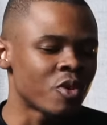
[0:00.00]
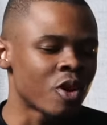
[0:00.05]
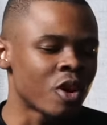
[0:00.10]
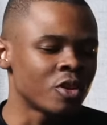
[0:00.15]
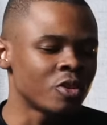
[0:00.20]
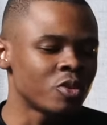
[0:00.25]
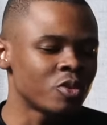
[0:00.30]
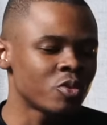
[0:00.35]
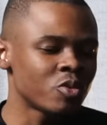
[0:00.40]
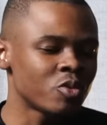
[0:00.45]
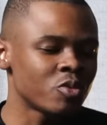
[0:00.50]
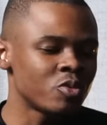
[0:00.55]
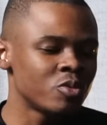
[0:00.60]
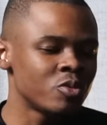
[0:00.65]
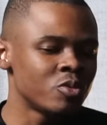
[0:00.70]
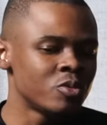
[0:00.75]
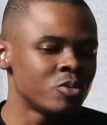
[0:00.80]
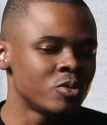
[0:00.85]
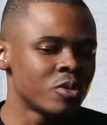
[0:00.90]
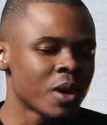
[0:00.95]
gone
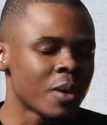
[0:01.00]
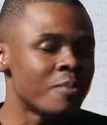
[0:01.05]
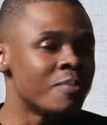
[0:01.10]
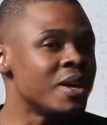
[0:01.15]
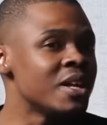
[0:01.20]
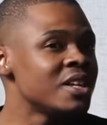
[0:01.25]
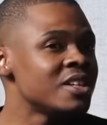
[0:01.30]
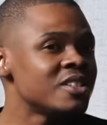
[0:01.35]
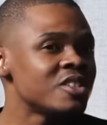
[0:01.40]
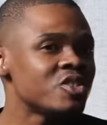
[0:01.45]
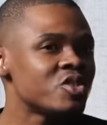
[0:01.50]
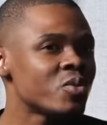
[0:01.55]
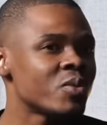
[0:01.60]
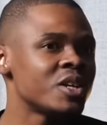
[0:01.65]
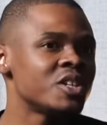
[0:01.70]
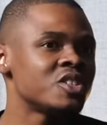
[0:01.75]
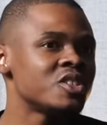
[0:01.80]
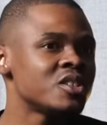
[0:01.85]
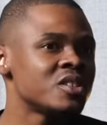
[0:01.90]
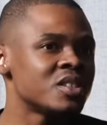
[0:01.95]
through many
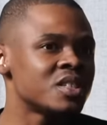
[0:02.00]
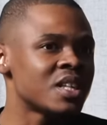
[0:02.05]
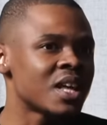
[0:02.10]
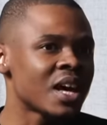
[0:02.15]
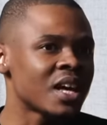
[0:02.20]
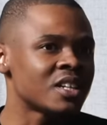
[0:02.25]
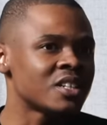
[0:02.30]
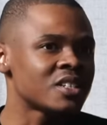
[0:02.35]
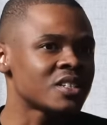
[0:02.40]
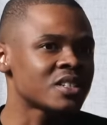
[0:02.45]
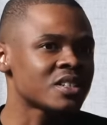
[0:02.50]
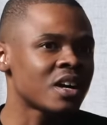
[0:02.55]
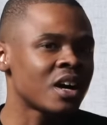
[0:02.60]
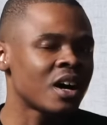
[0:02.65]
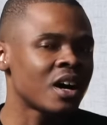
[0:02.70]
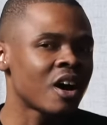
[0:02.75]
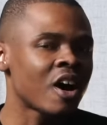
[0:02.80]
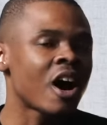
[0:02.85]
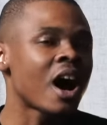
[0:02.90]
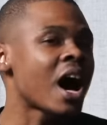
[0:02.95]
situations that
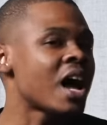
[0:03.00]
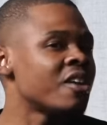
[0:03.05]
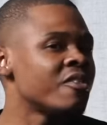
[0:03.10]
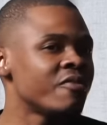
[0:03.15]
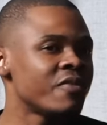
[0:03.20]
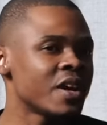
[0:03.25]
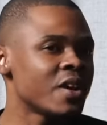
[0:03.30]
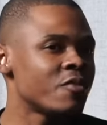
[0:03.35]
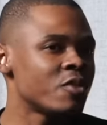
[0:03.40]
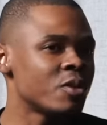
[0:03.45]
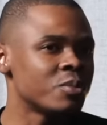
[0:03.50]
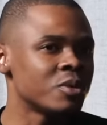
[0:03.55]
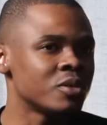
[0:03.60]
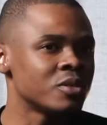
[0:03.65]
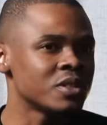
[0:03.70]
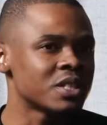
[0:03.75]
are unfavorable.